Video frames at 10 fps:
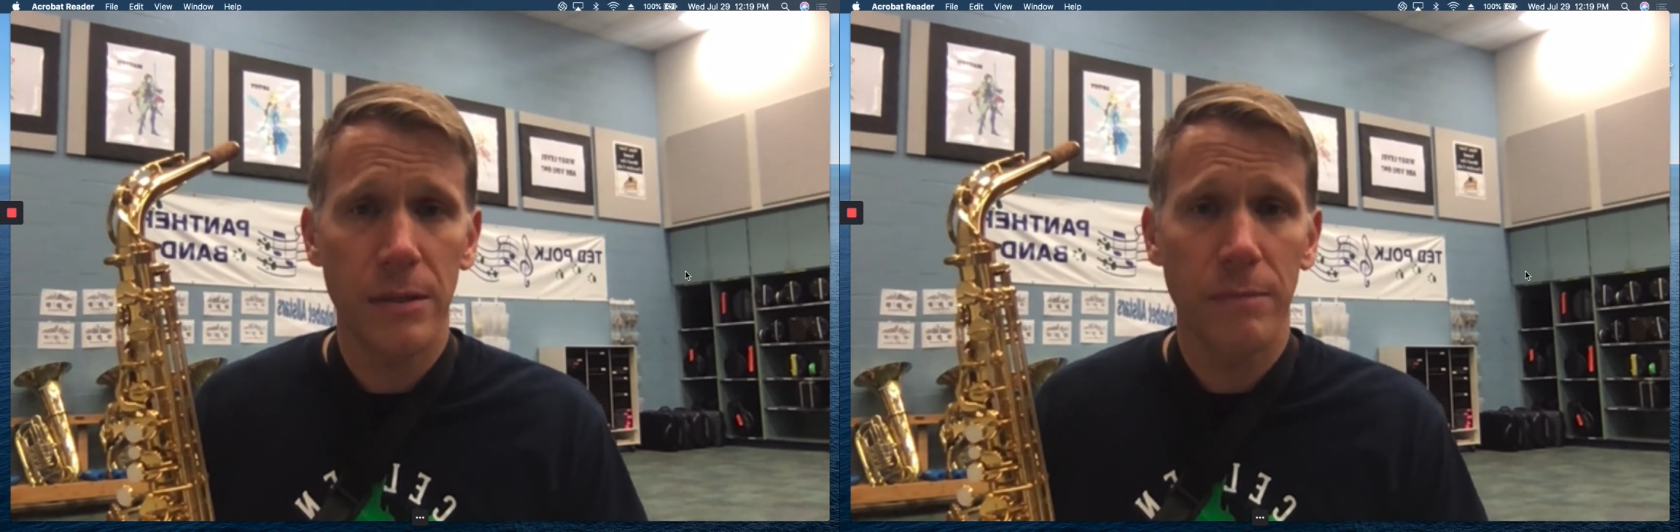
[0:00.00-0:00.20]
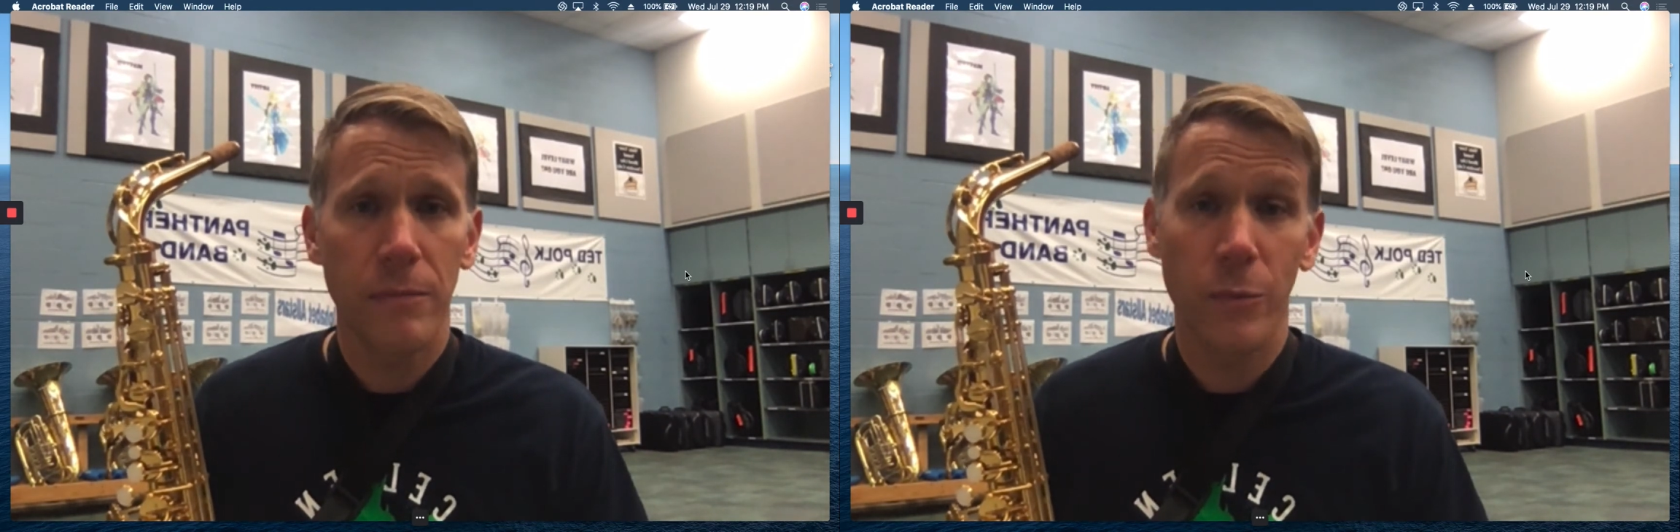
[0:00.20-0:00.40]

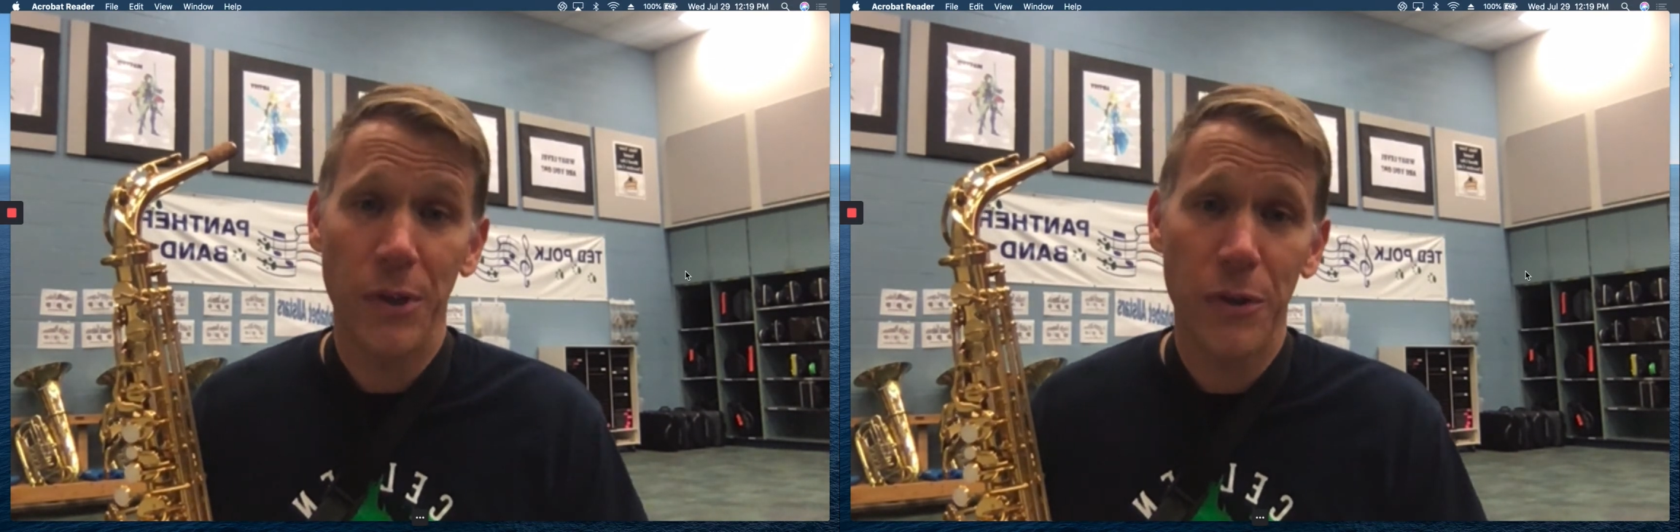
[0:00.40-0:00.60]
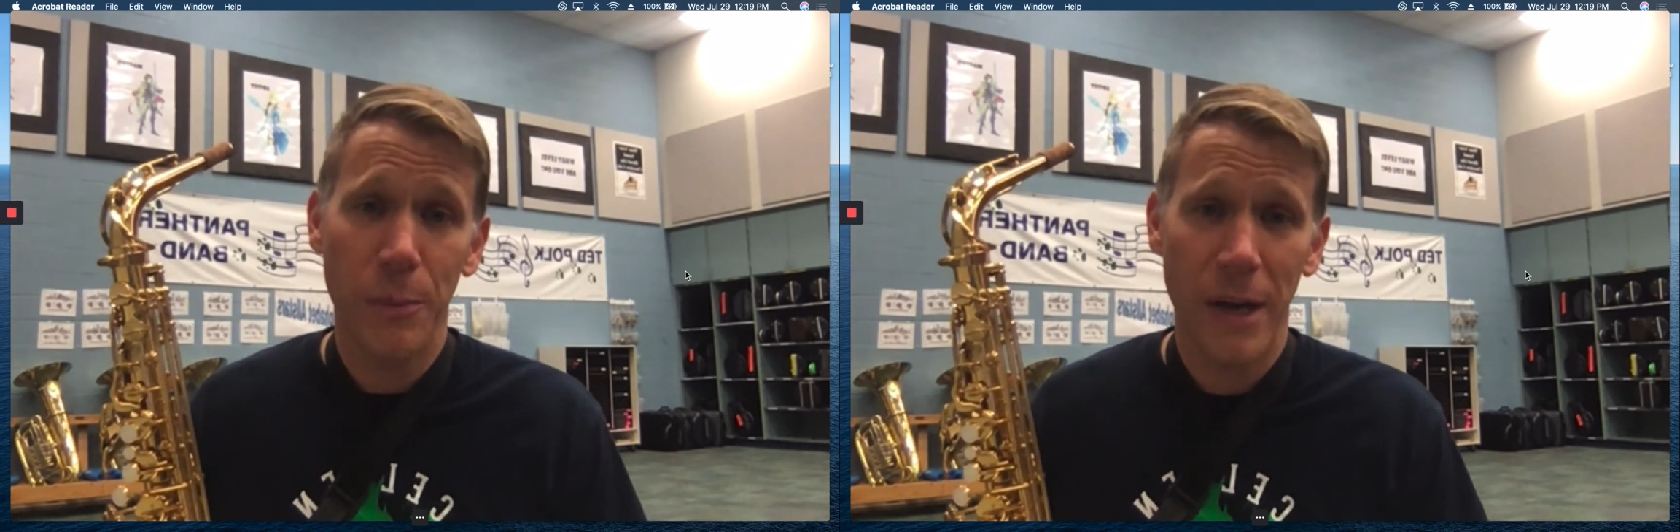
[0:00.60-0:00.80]
with your
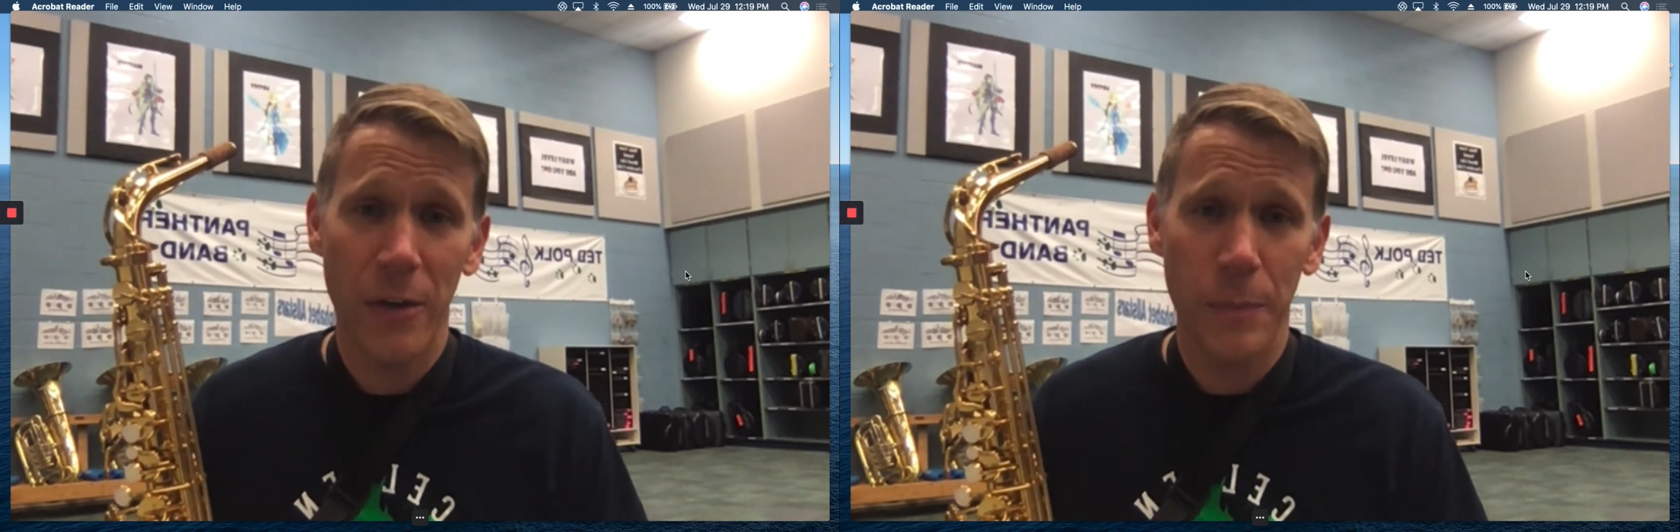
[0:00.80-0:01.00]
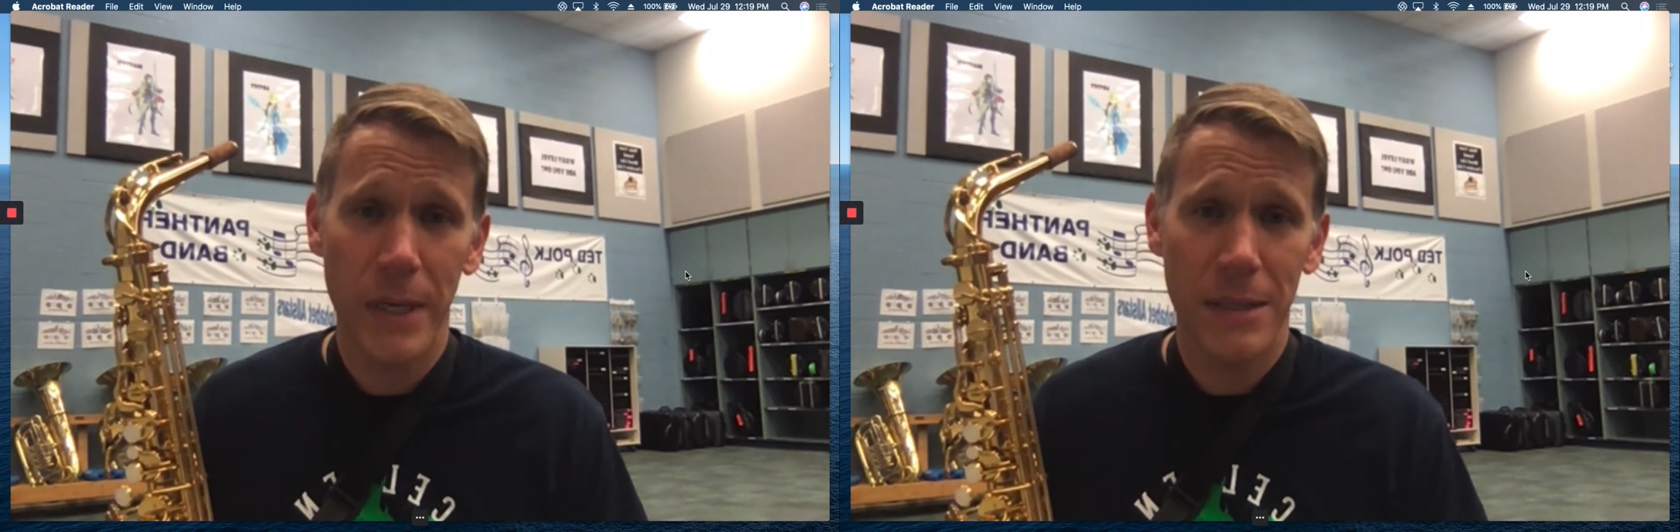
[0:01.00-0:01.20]

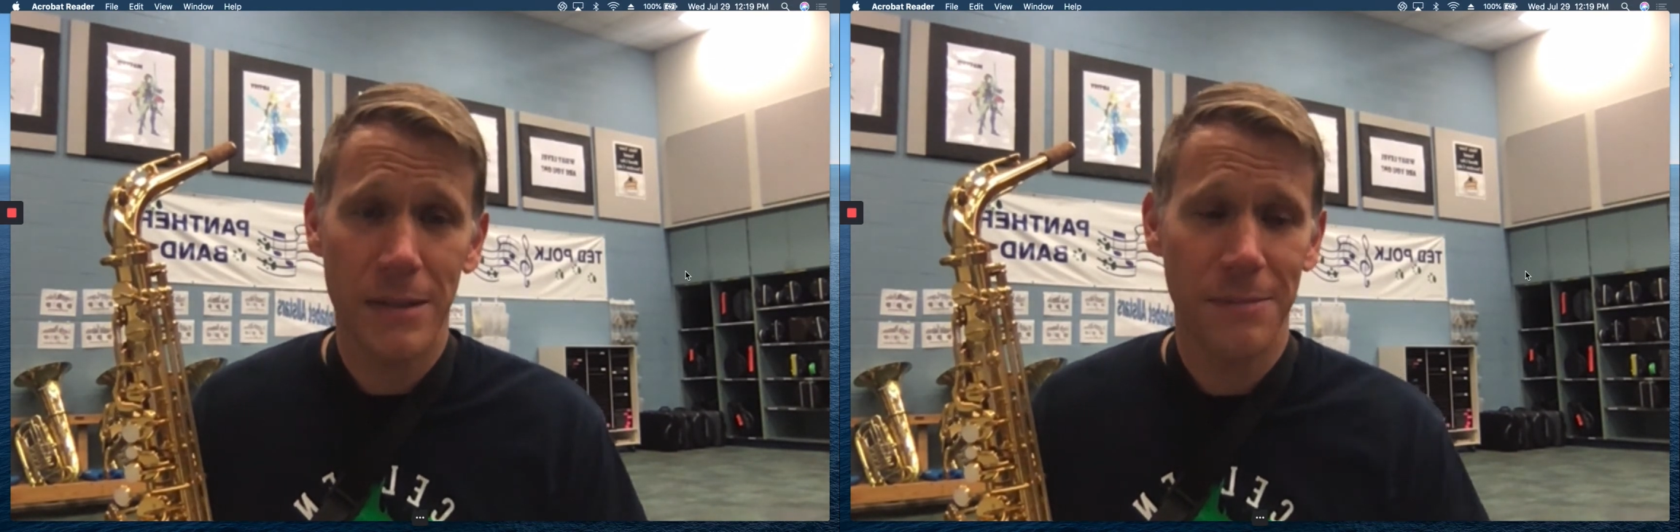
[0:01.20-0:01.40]
mouthpiece.